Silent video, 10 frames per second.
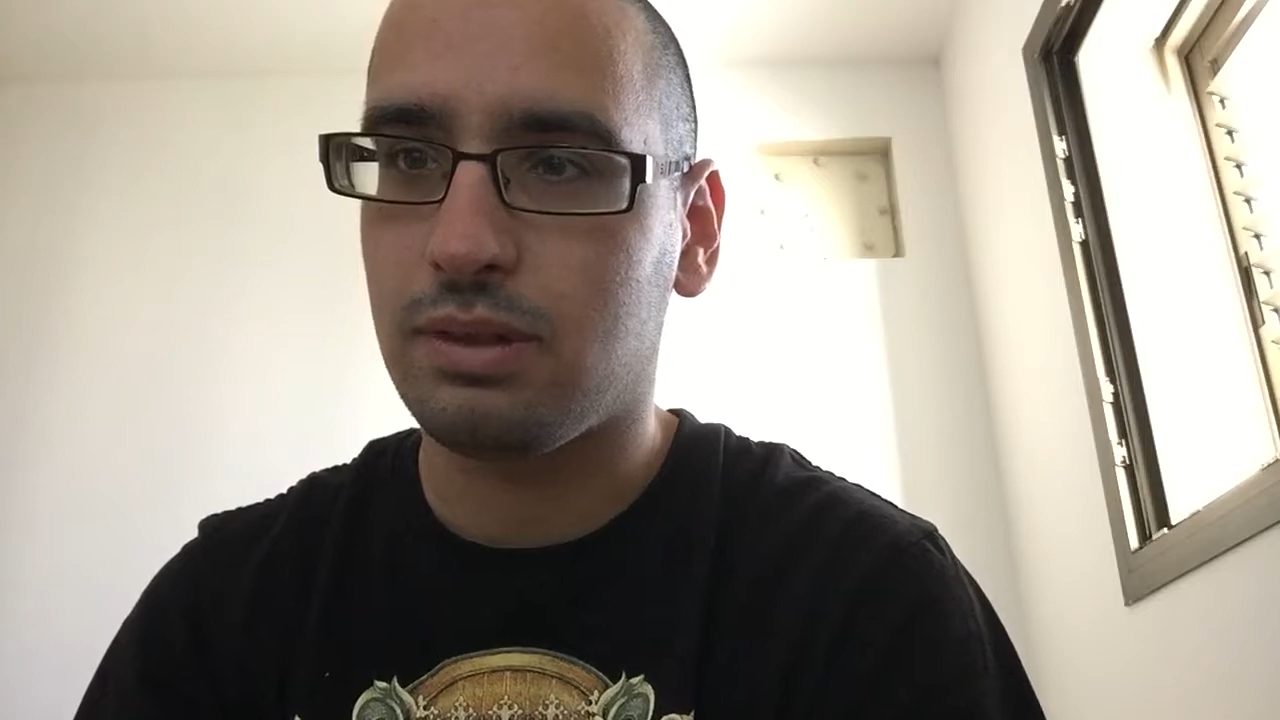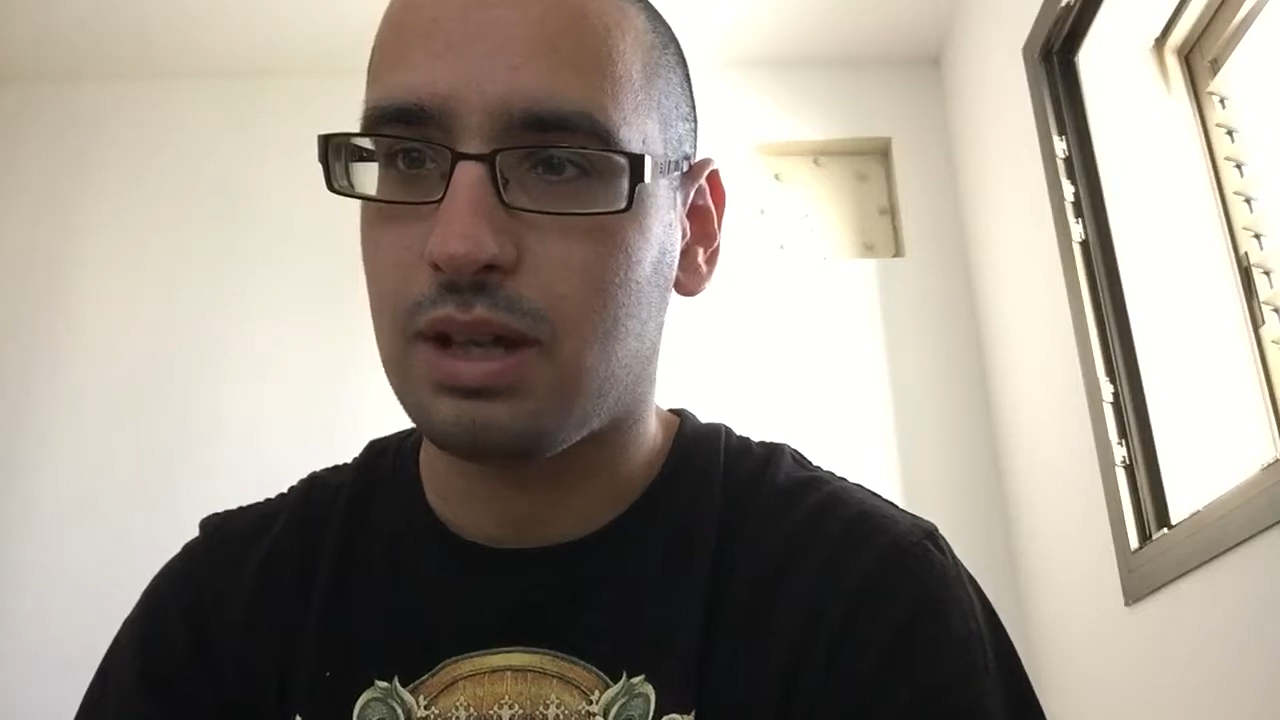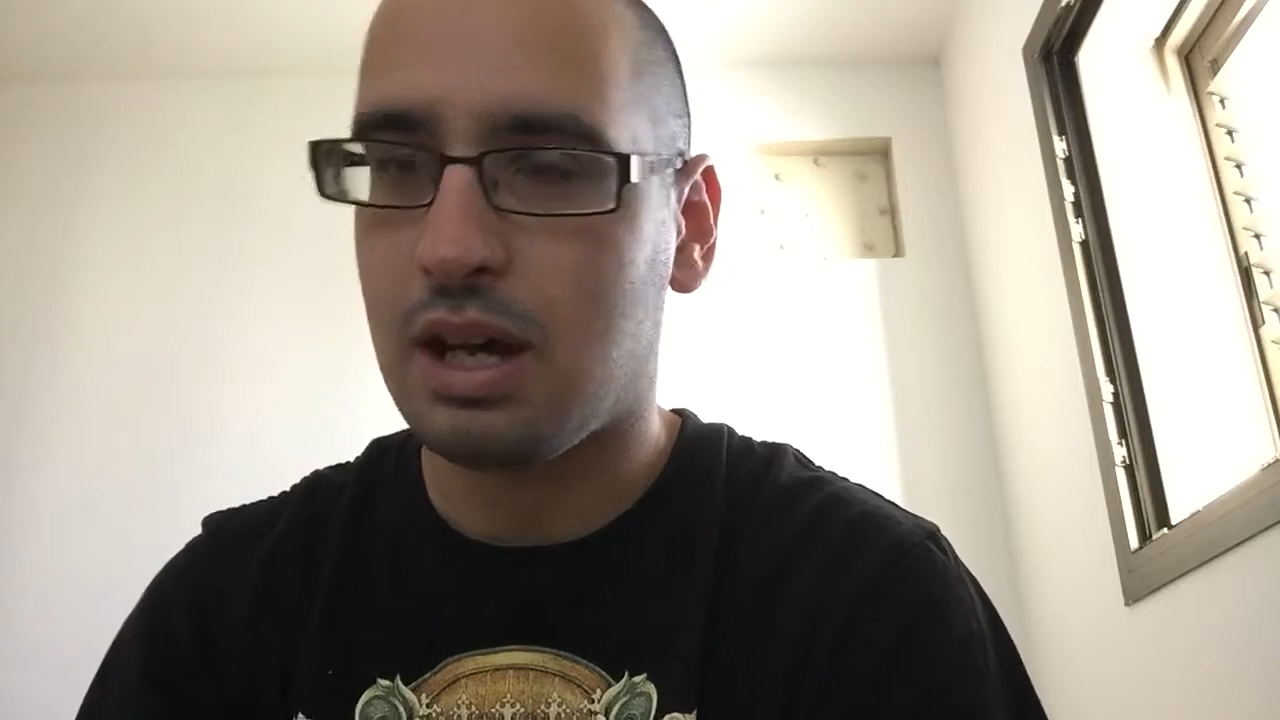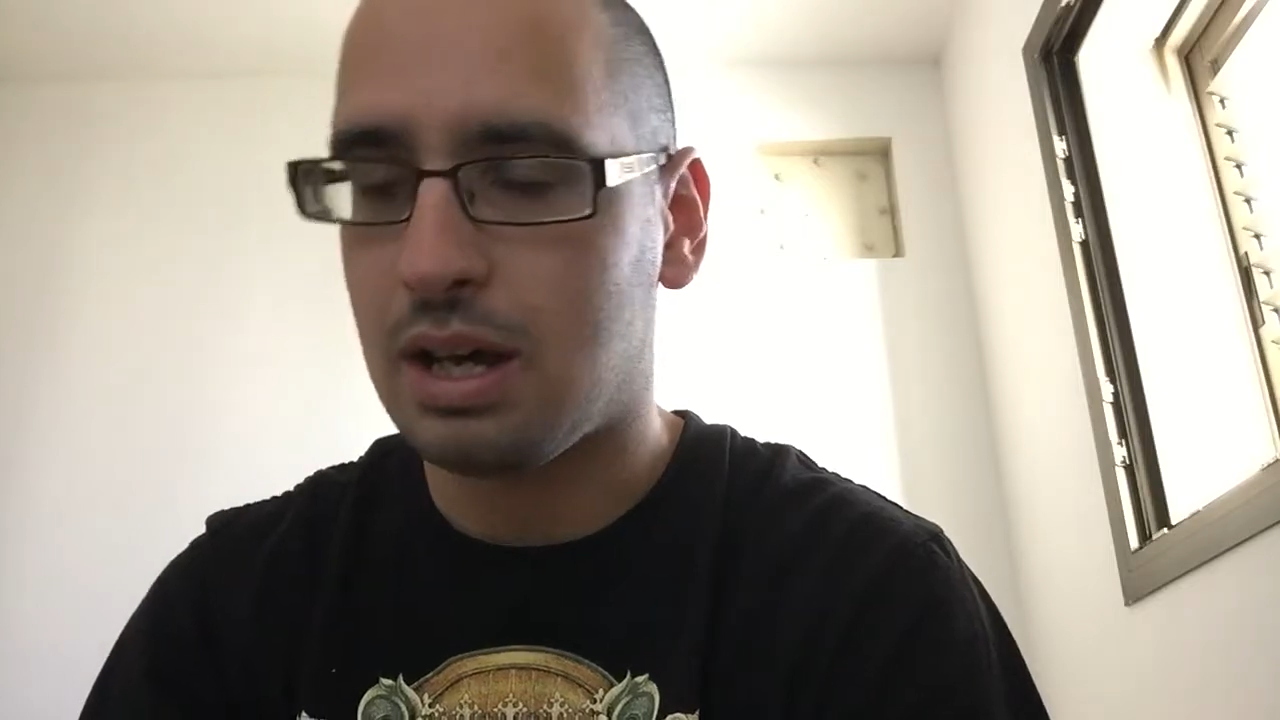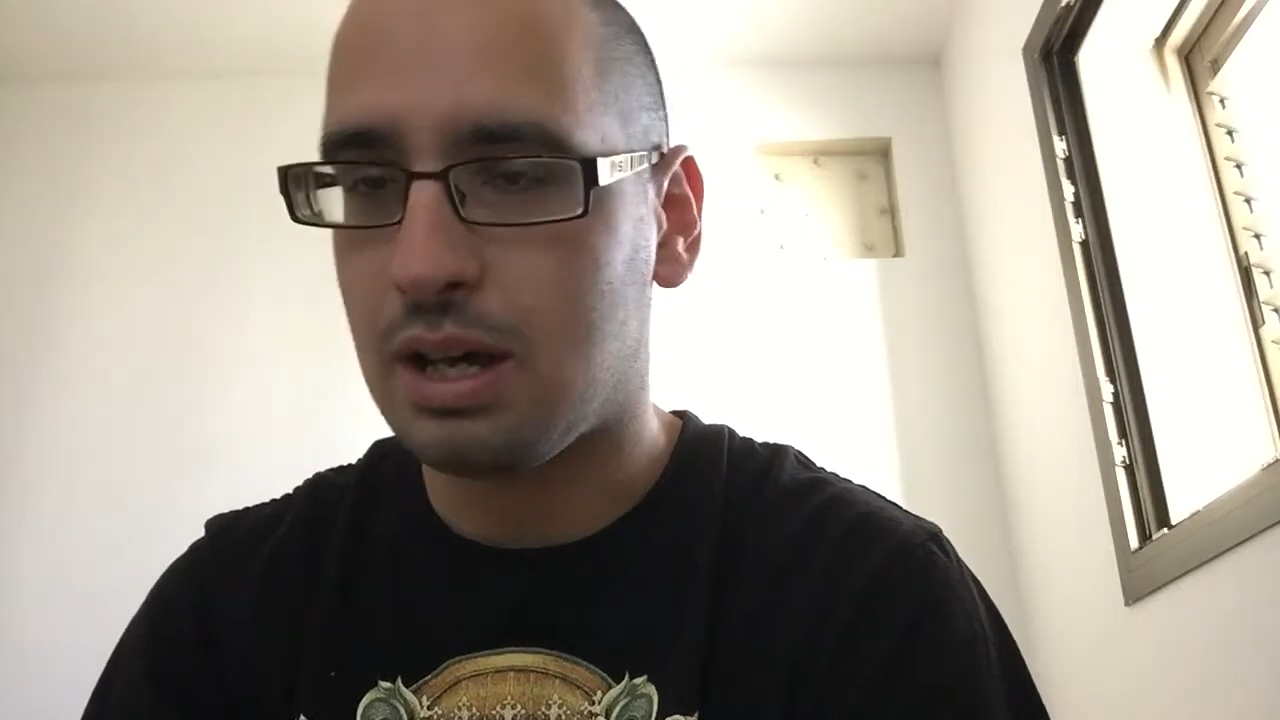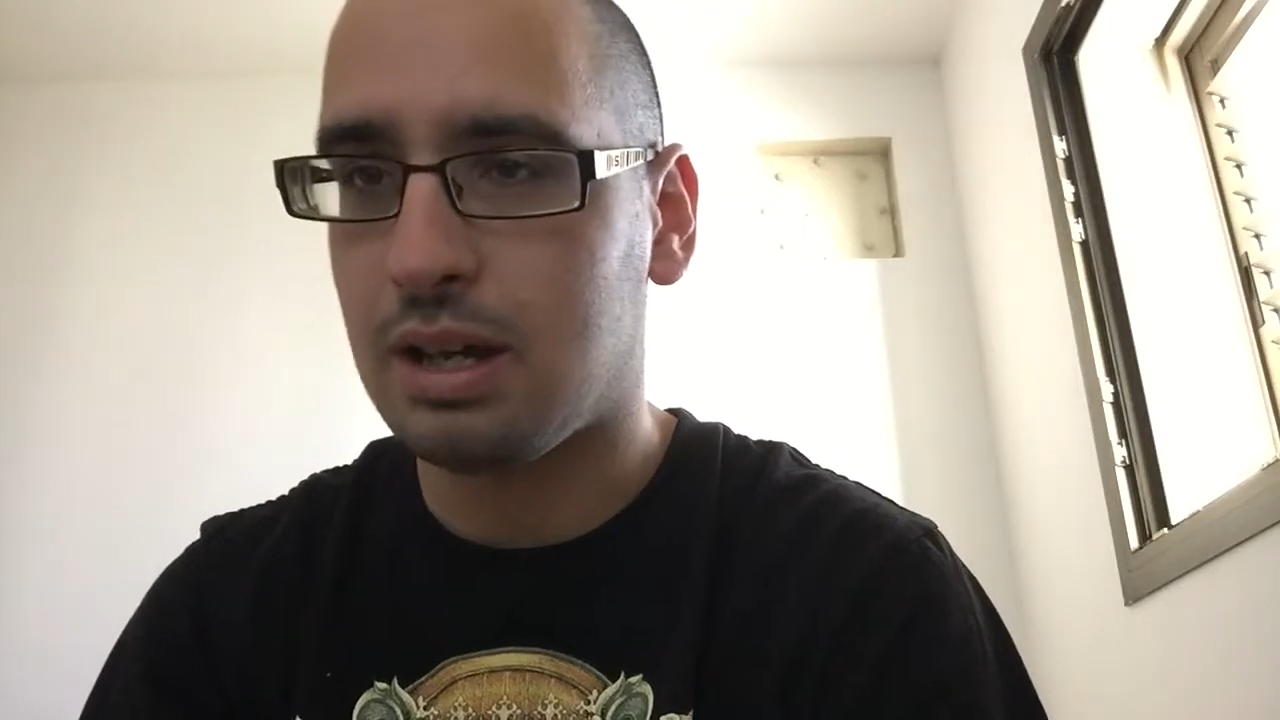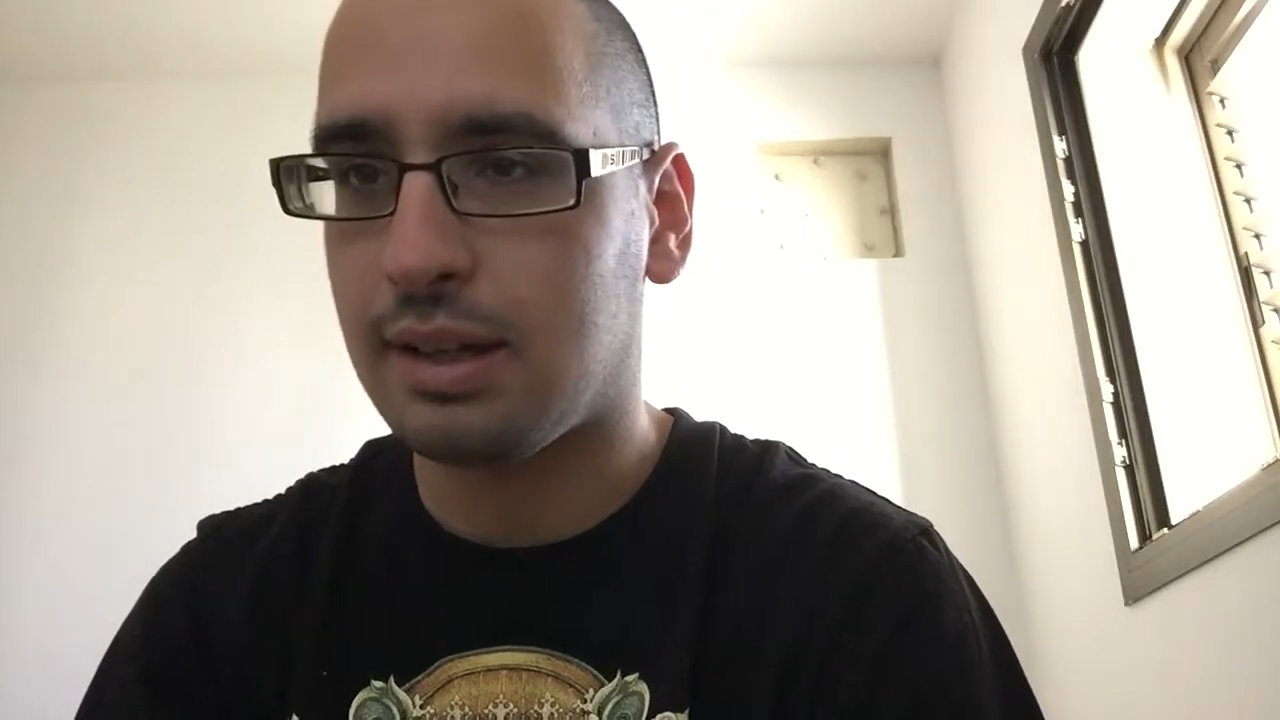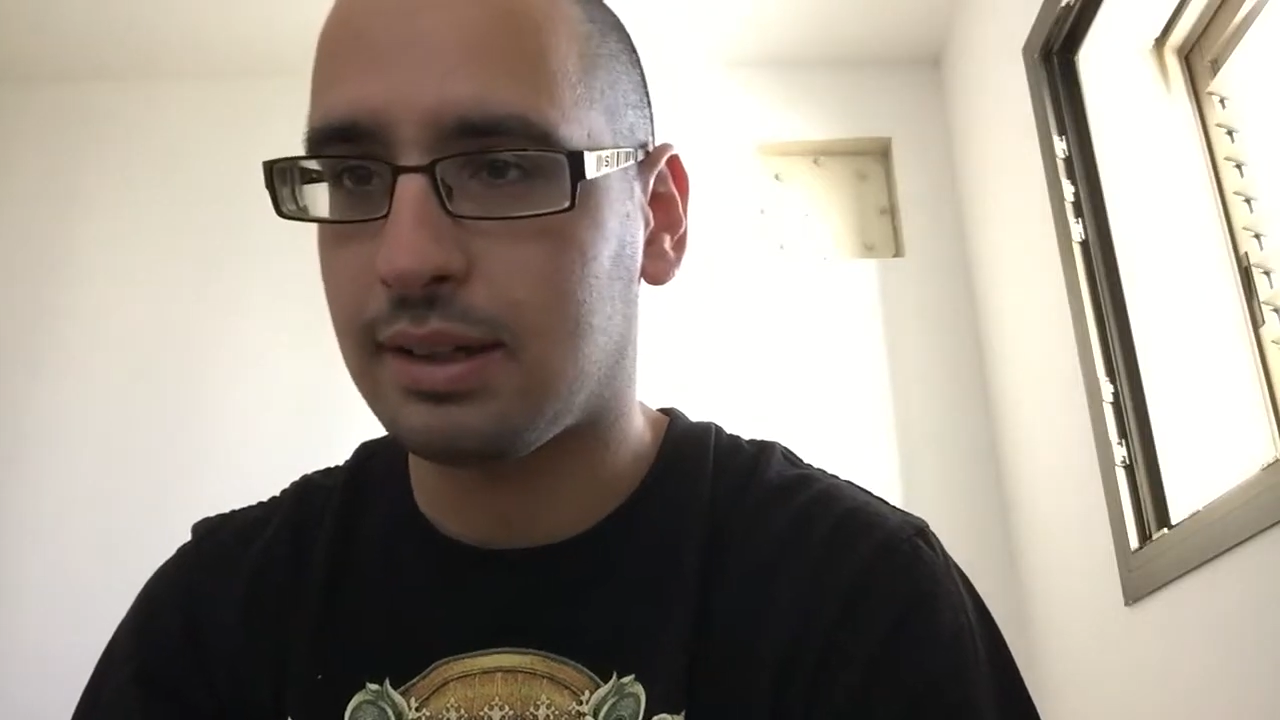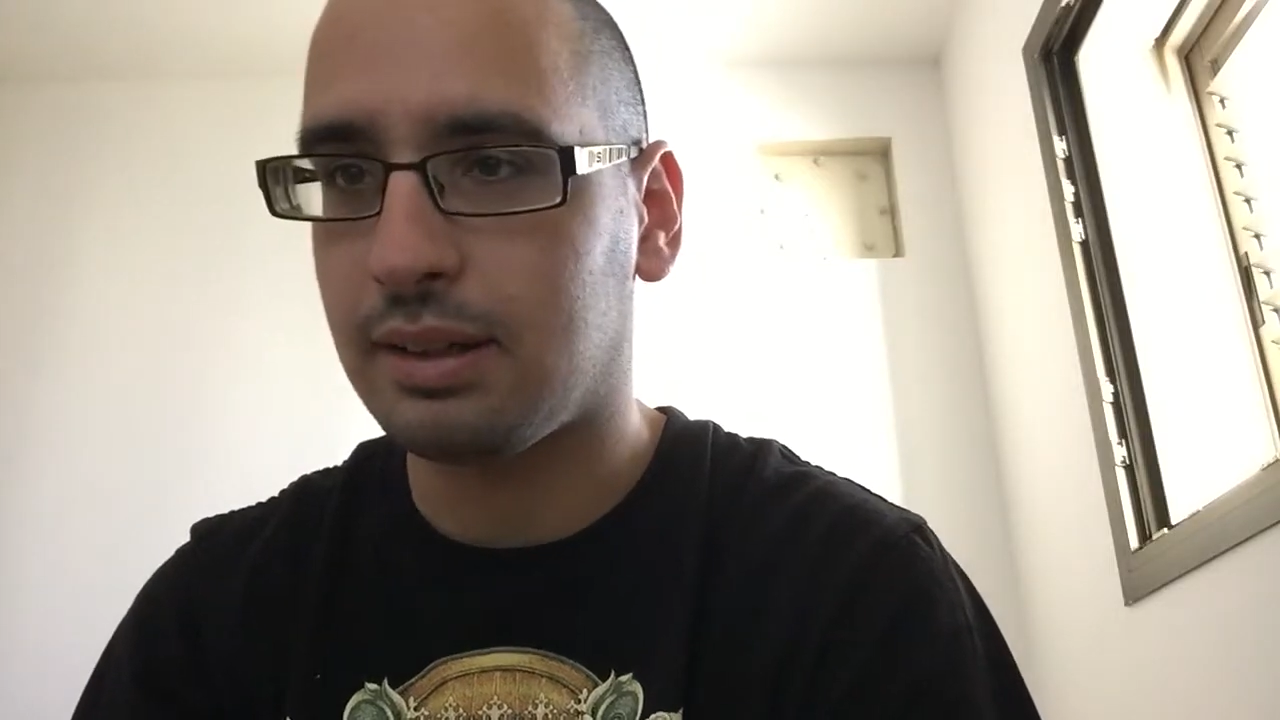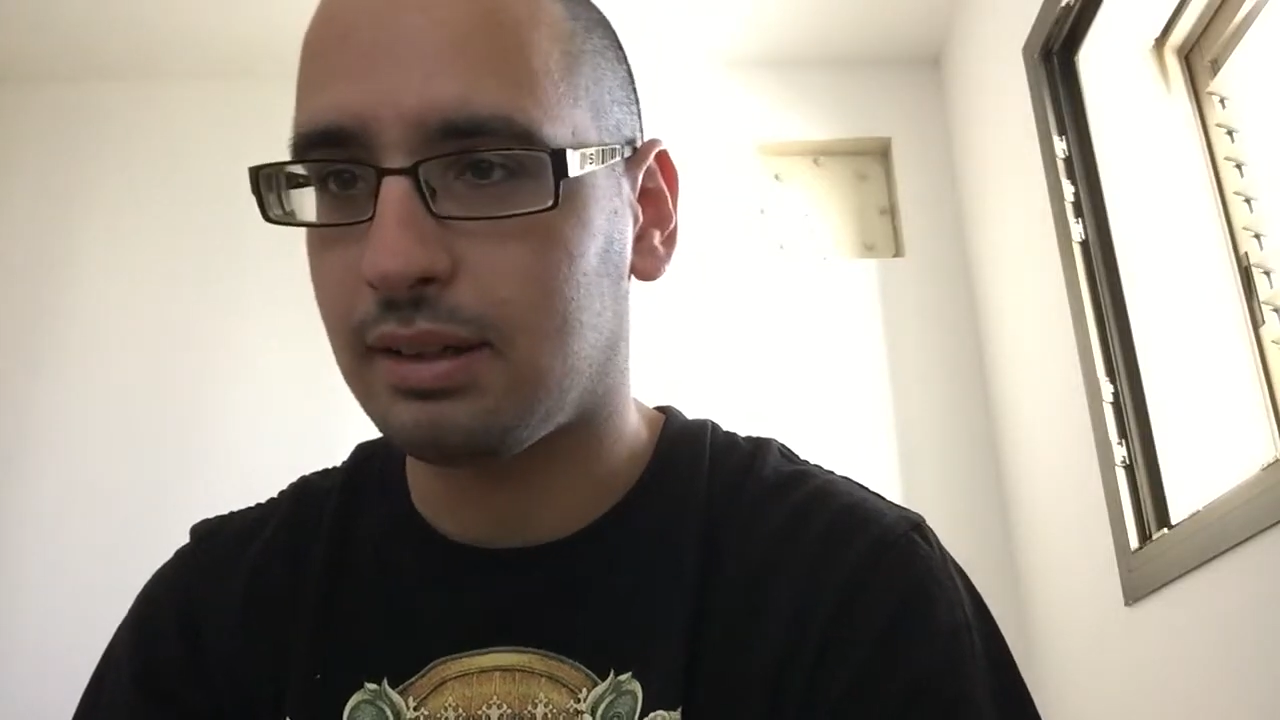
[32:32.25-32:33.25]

uh,